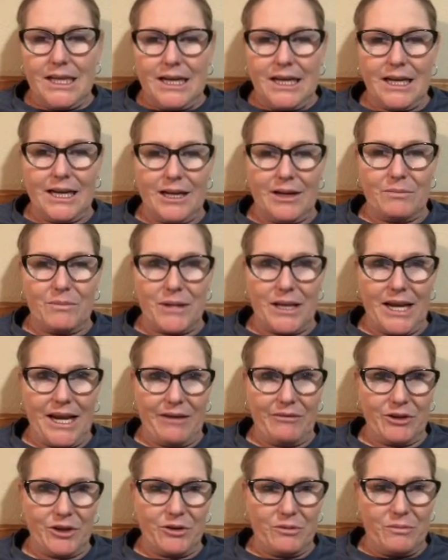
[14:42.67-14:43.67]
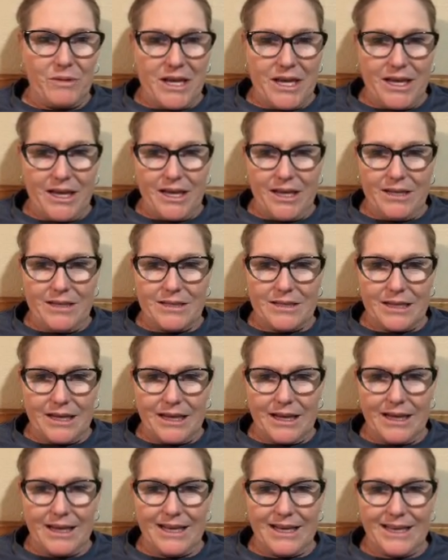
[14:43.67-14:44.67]
But have a good weekend,
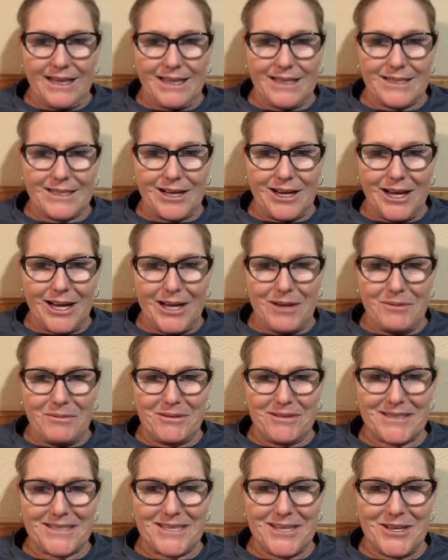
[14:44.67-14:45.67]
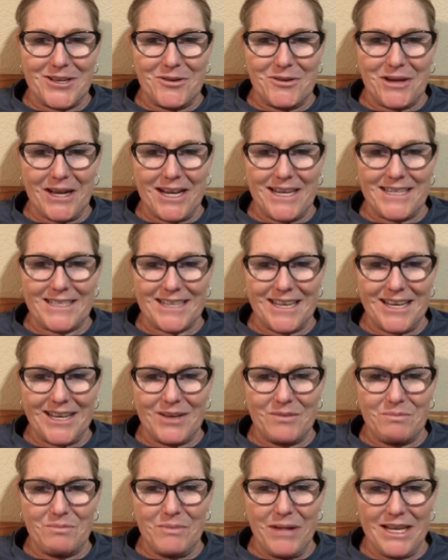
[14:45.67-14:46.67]
and I will see you guys
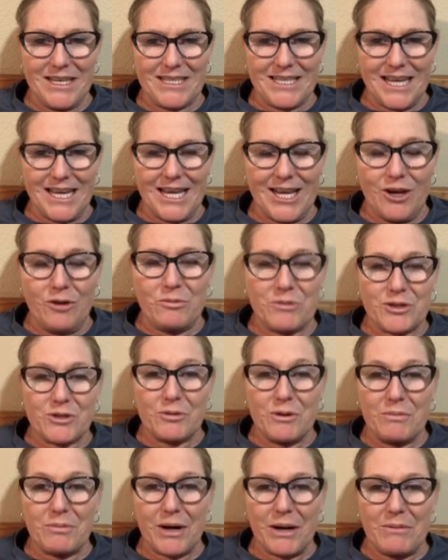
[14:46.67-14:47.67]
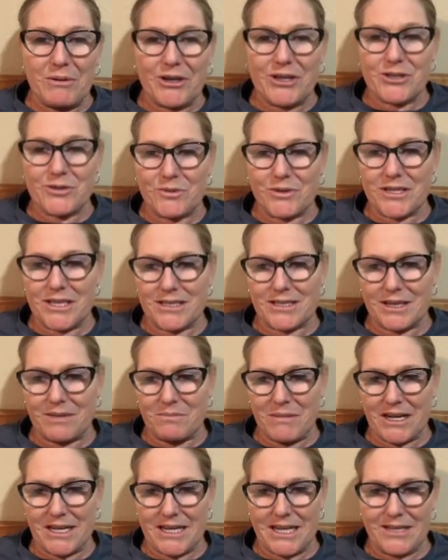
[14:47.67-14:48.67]
on Monday. Oh, we're doing primary sources on
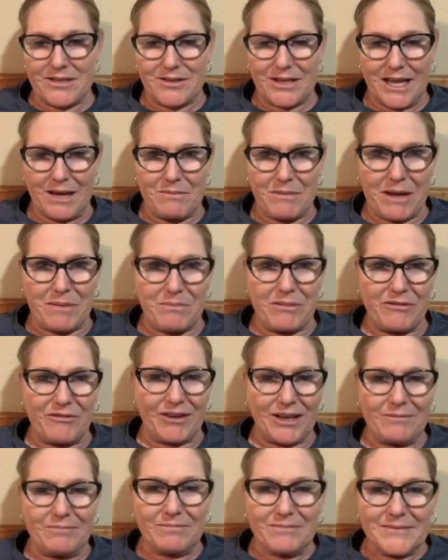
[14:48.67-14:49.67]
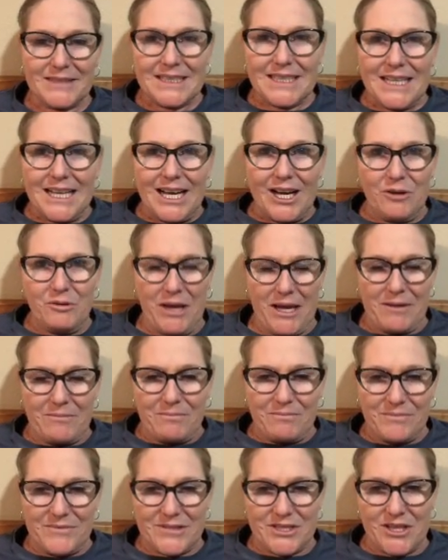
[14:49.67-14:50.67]
Monday, so that might be fun. Okay,
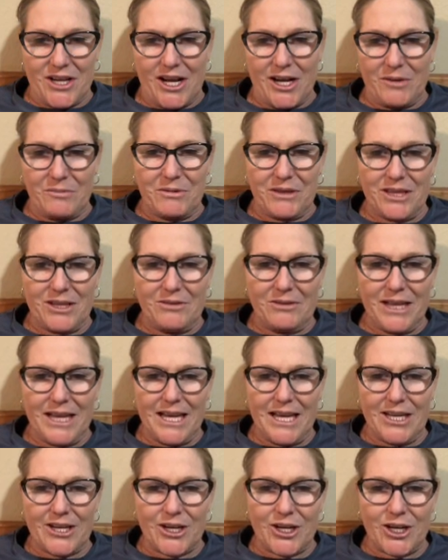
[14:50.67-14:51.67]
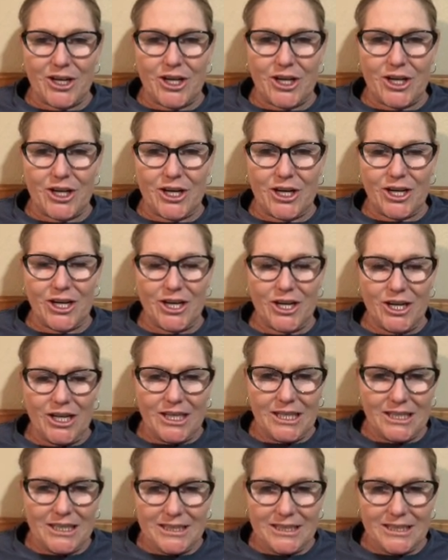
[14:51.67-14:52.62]
Talk with you later.